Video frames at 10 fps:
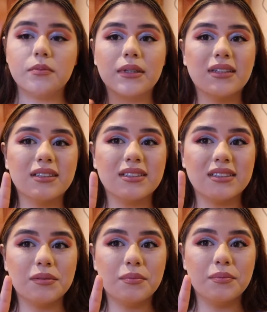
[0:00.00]

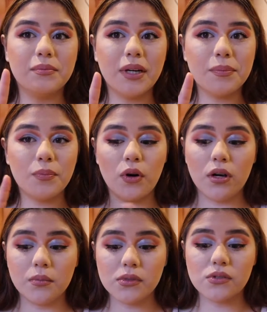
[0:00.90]
because my
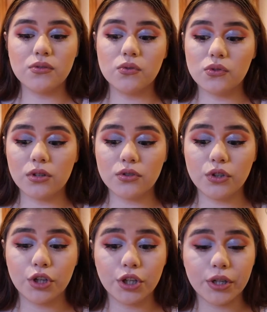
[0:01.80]
palms do start to
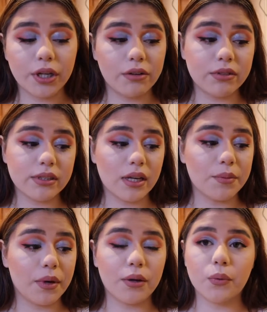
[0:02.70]
hurt every
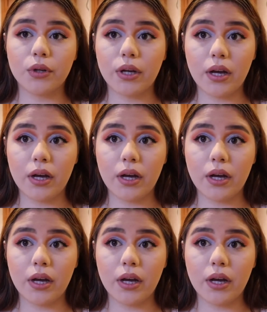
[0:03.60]
time I work